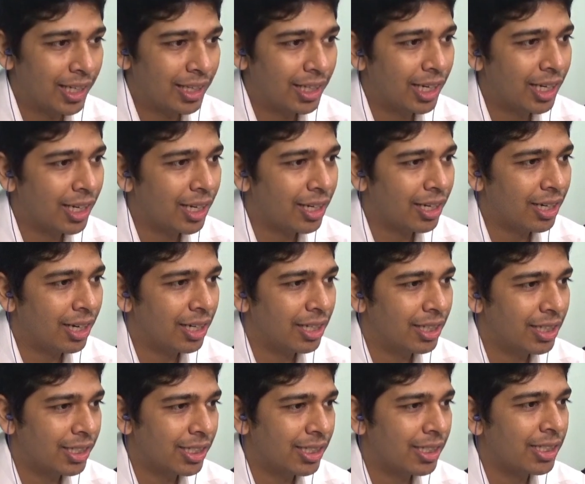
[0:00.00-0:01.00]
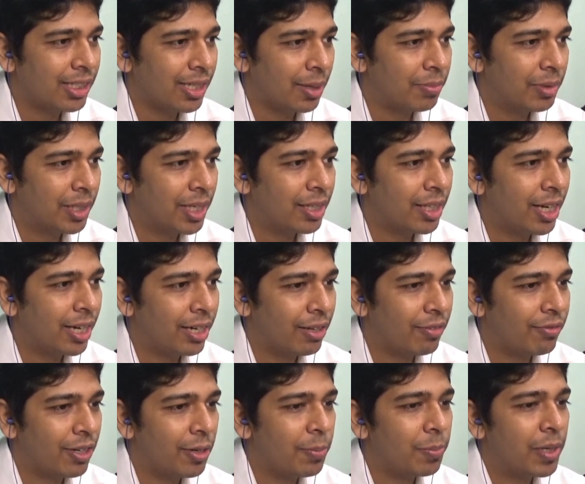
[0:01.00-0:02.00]
I think this is something that
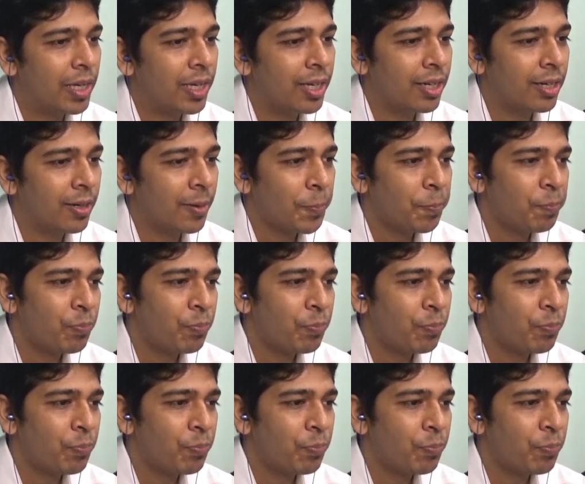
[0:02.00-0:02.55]
every player